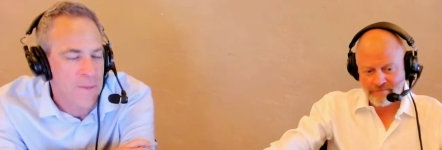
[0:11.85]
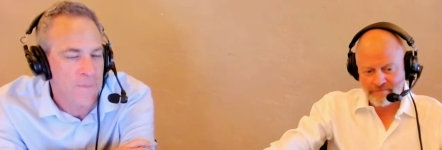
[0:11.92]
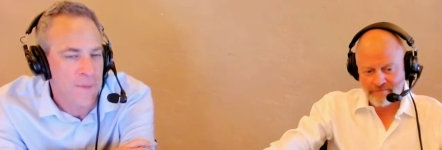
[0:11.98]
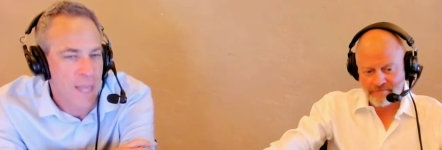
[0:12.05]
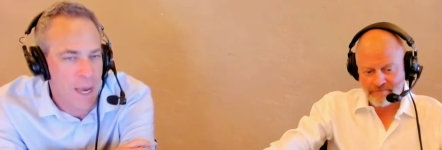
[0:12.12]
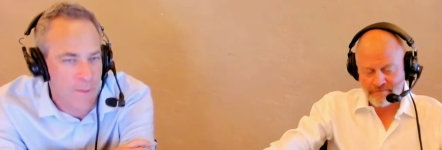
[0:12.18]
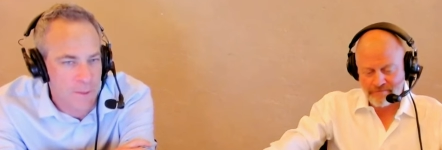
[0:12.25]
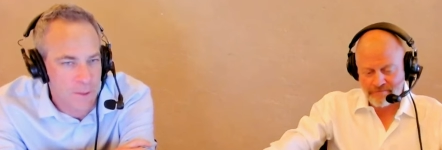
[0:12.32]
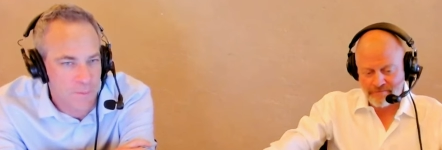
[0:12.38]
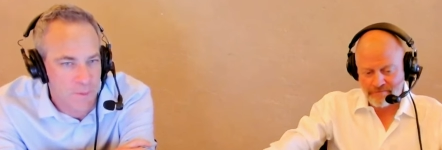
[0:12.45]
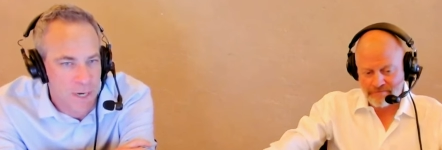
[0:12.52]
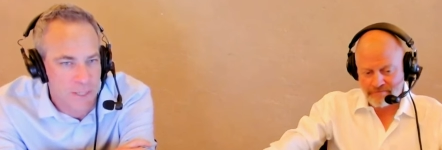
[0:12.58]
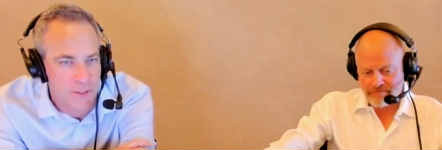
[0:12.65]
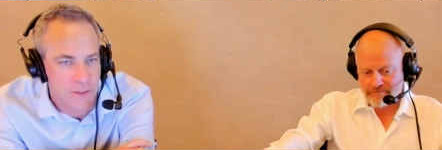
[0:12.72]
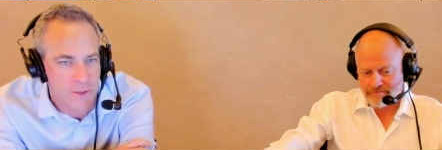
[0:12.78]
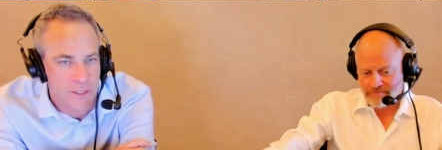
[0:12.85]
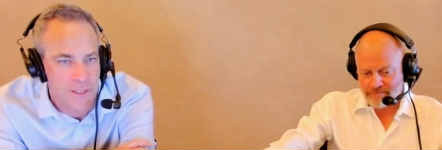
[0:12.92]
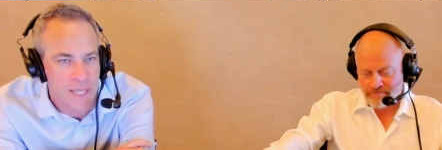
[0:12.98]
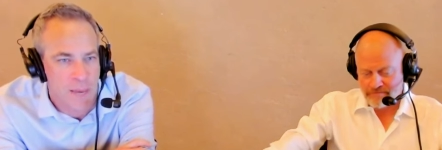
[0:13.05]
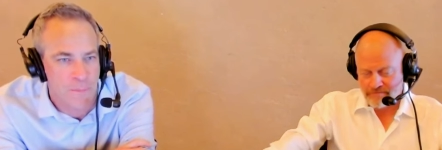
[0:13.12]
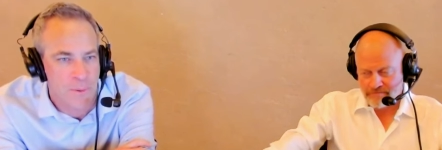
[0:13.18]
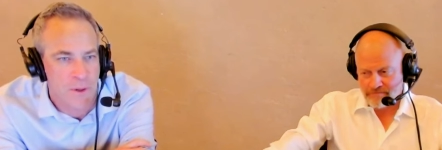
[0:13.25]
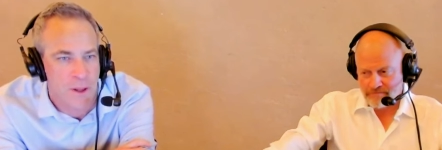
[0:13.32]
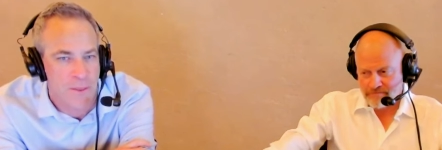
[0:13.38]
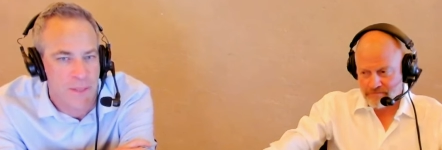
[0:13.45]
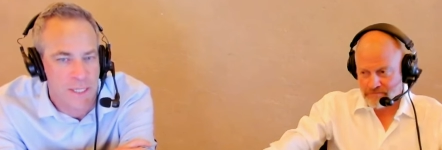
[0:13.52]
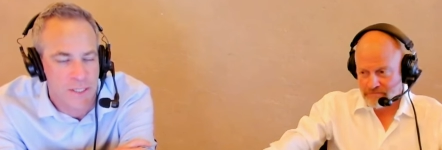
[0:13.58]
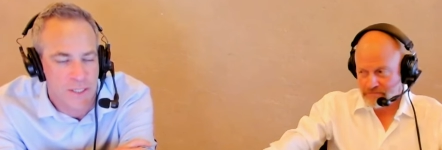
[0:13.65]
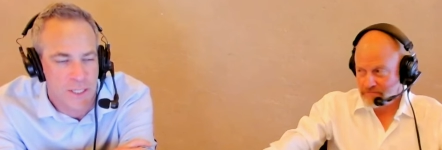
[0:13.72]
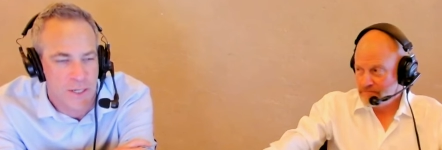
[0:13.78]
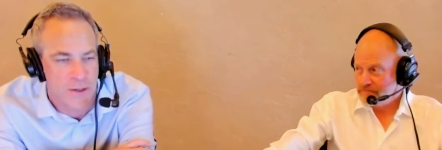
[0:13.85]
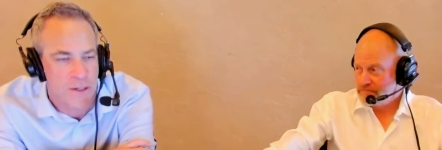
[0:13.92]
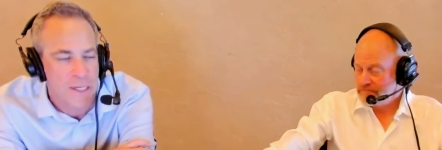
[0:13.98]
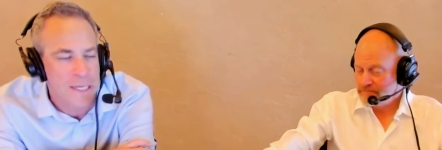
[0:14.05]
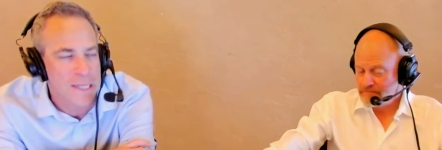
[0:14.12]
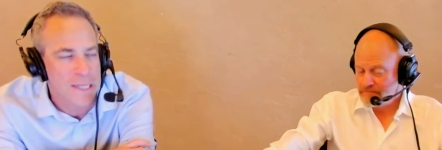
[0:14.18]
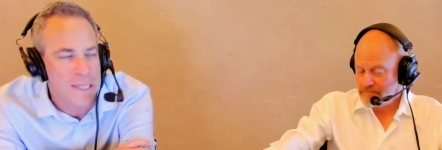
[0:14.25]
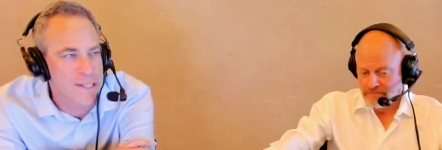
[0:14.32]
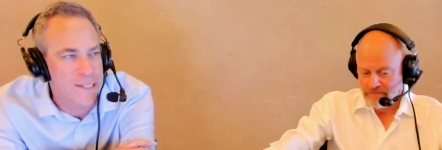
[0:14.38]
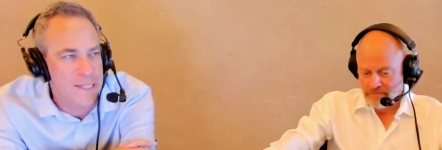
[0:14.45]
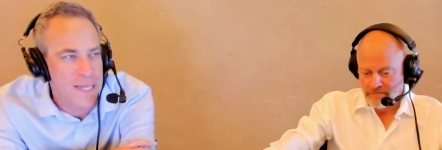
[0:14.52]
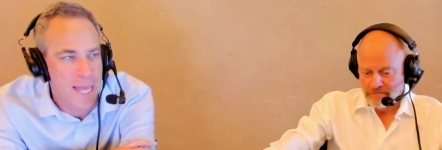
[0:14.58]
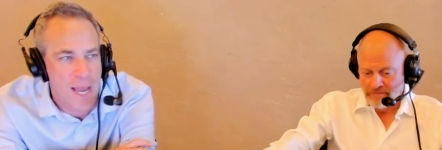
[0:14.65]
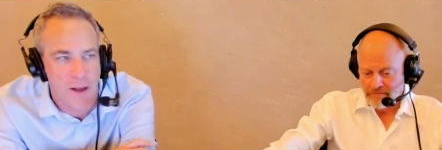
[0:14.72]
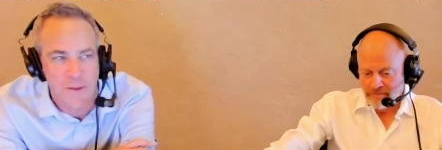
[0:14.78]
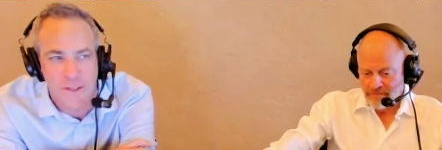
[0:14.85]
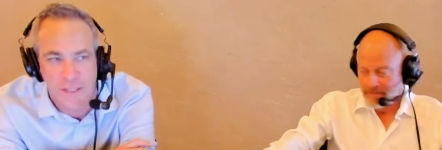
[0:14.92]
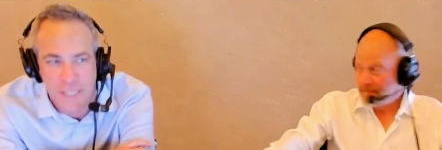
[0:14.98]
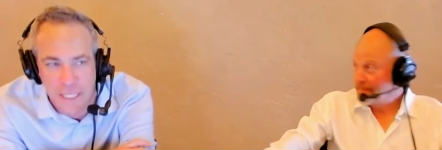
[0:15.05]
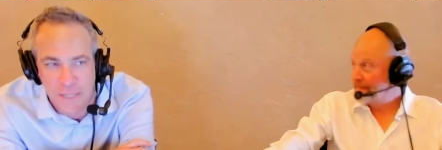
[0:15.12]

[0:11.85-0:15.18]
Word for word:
Speaker 1: How much pressure does that put on this year? Listen to how Steve